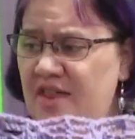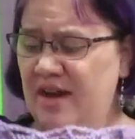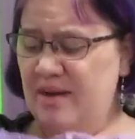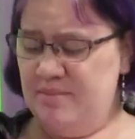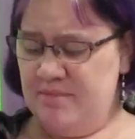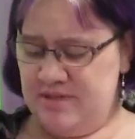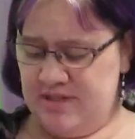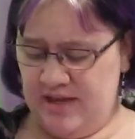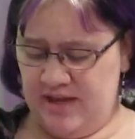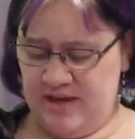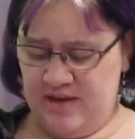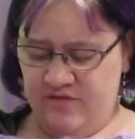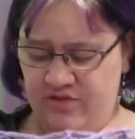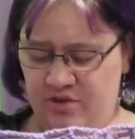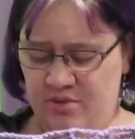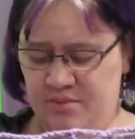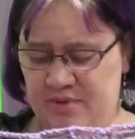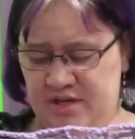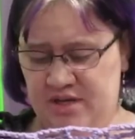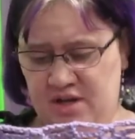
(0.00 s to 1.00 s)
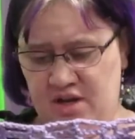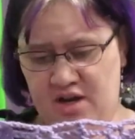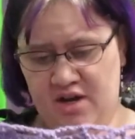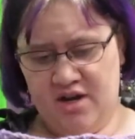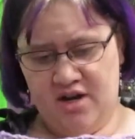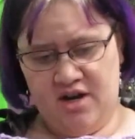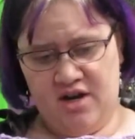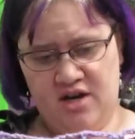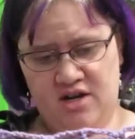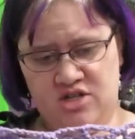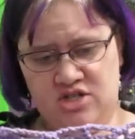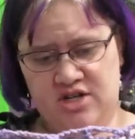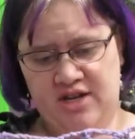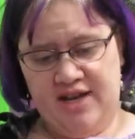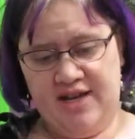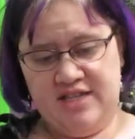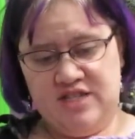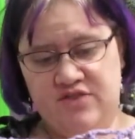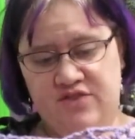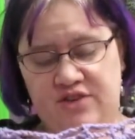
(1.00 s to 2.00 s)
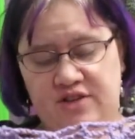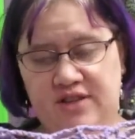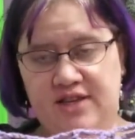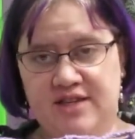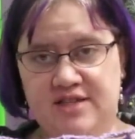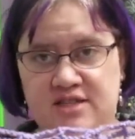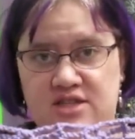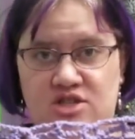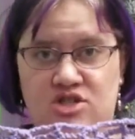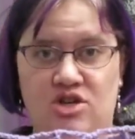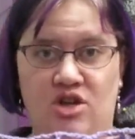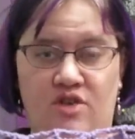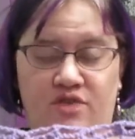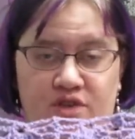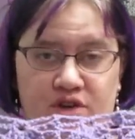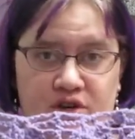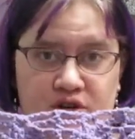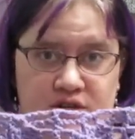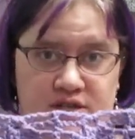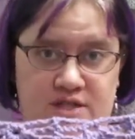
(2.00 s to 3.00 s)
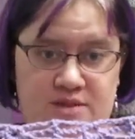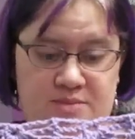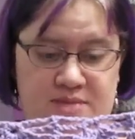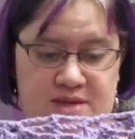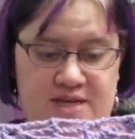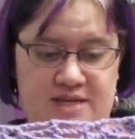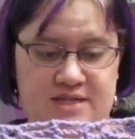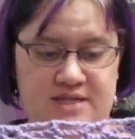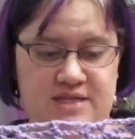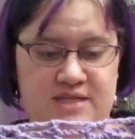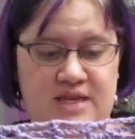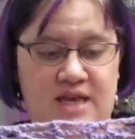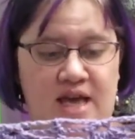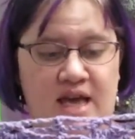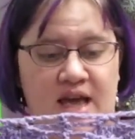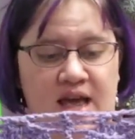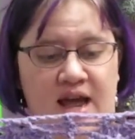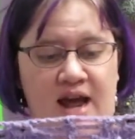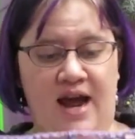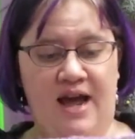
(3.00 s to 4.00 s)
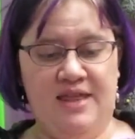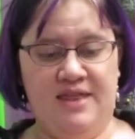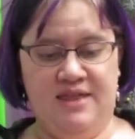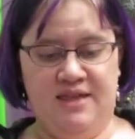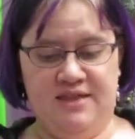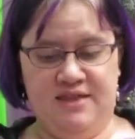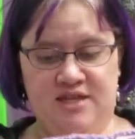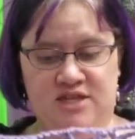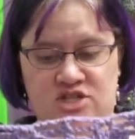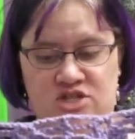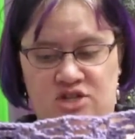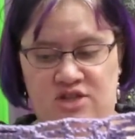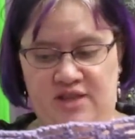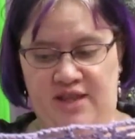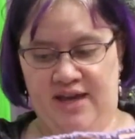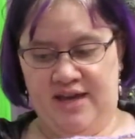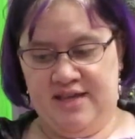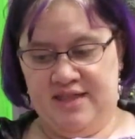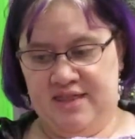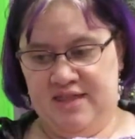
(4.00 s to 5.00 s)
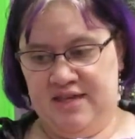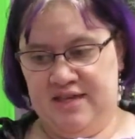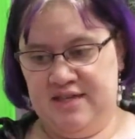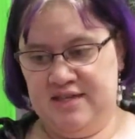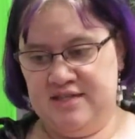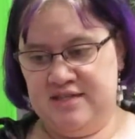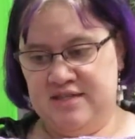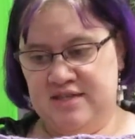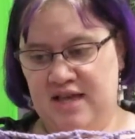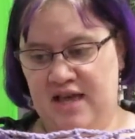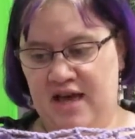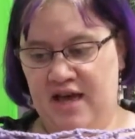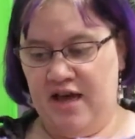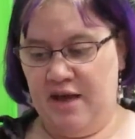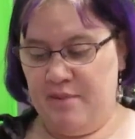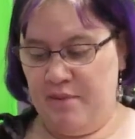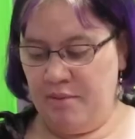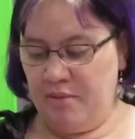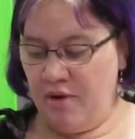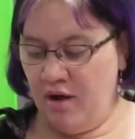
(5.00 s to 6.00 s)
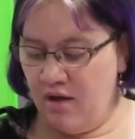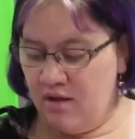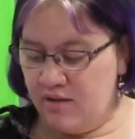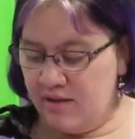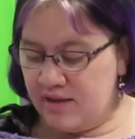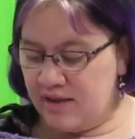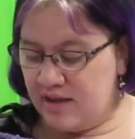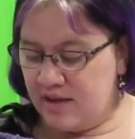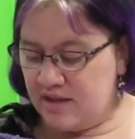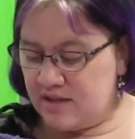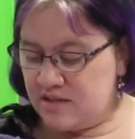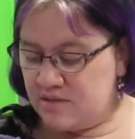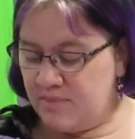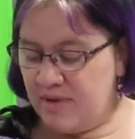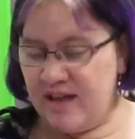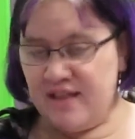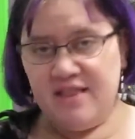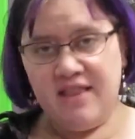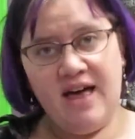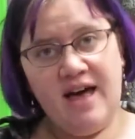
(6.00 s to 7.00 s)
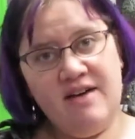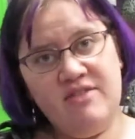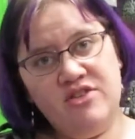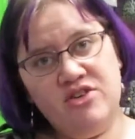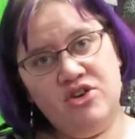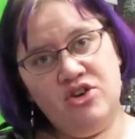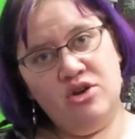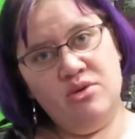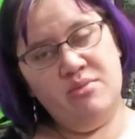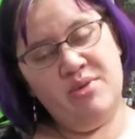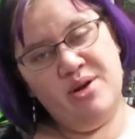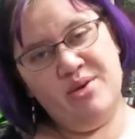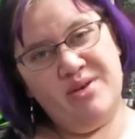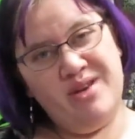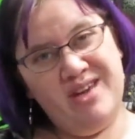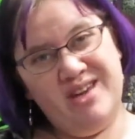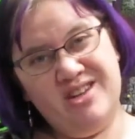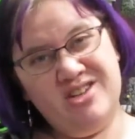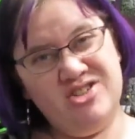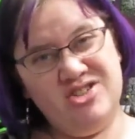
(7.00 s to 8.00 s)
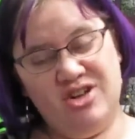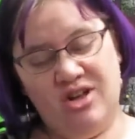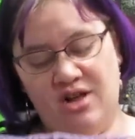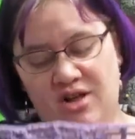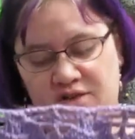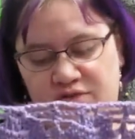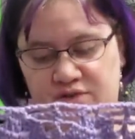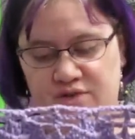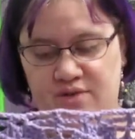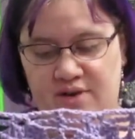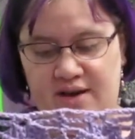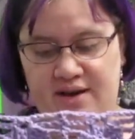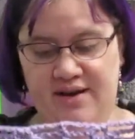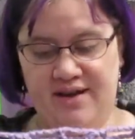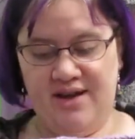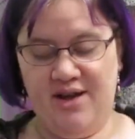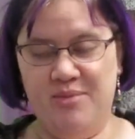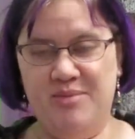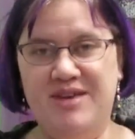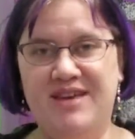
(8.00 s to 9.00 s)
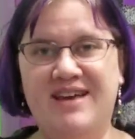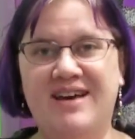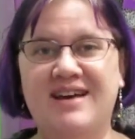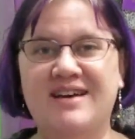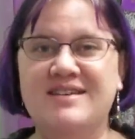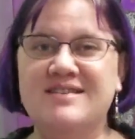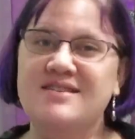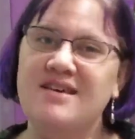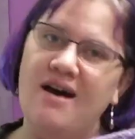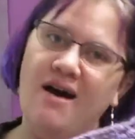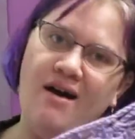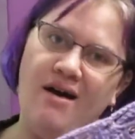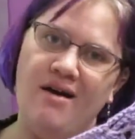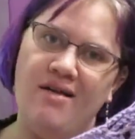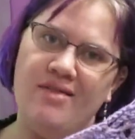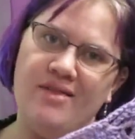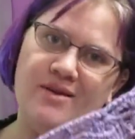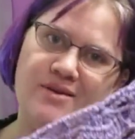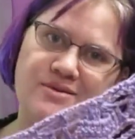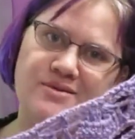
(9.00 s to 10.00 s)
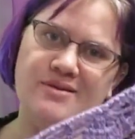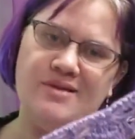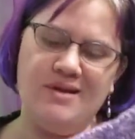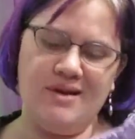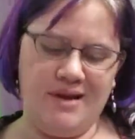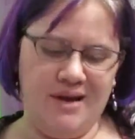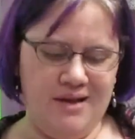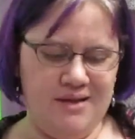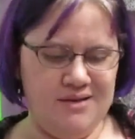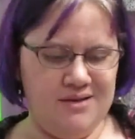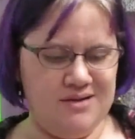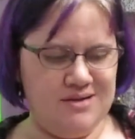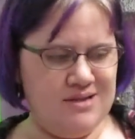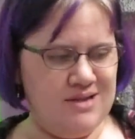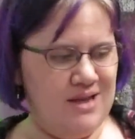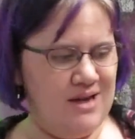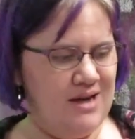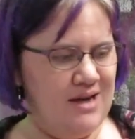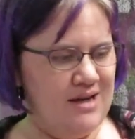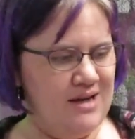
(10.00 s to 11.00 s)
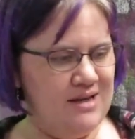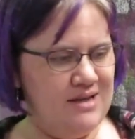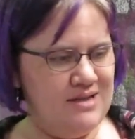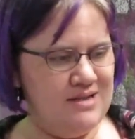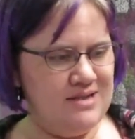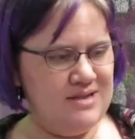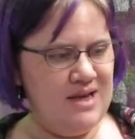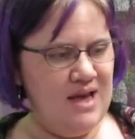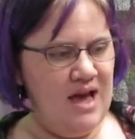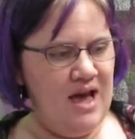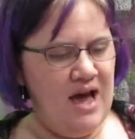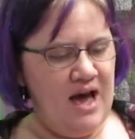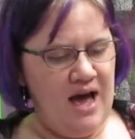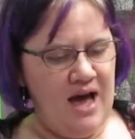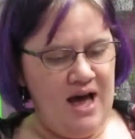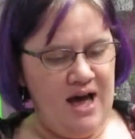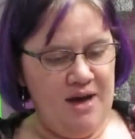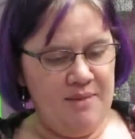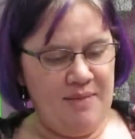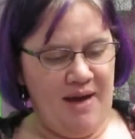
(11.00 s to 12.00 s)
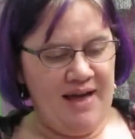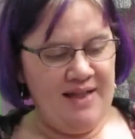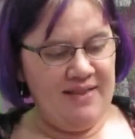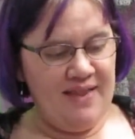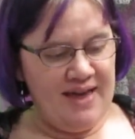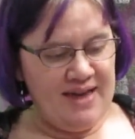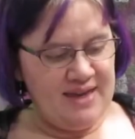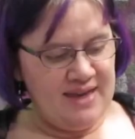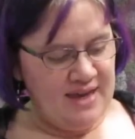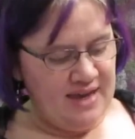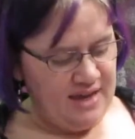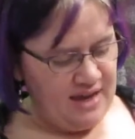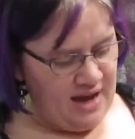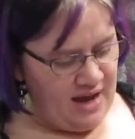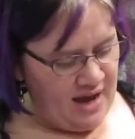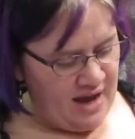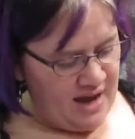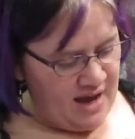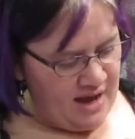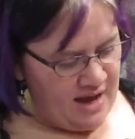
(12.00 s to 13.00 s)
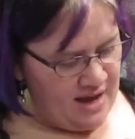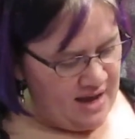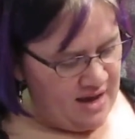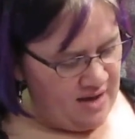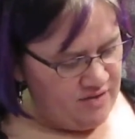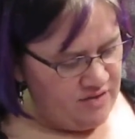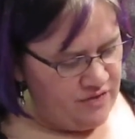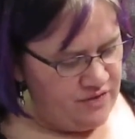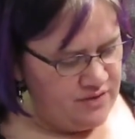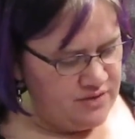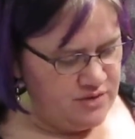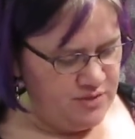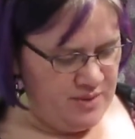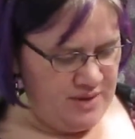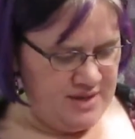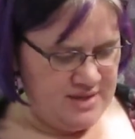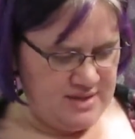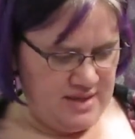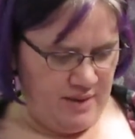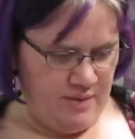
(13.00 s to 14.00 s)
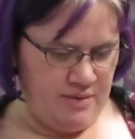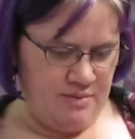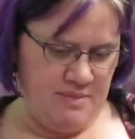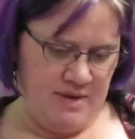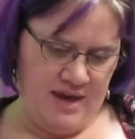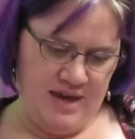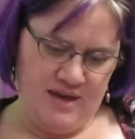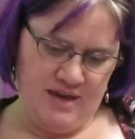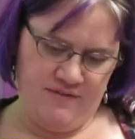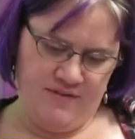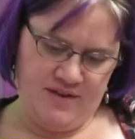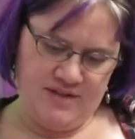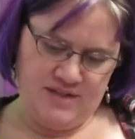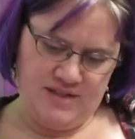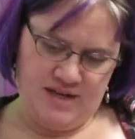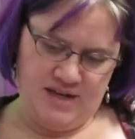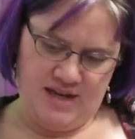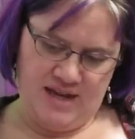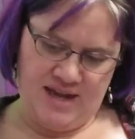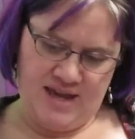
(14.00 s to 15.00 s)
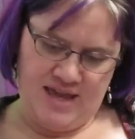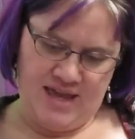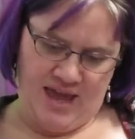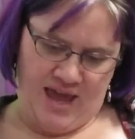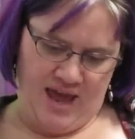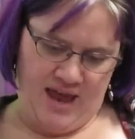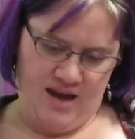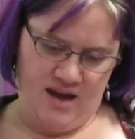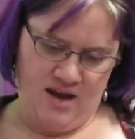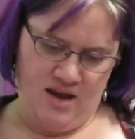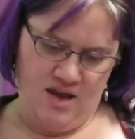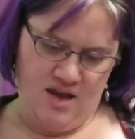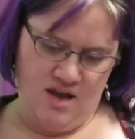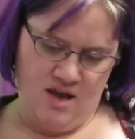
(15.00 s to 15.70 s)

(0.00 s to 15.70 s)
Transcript: that I'm designing for my daughter. She asked for a lacy shawl for Christmas. I think that she'll like this. Uh, I'm calling it my Lavender Monet shawl for right now because those are the colors that it is. Um, I like it. I have a few tweaks I would make if I did it again,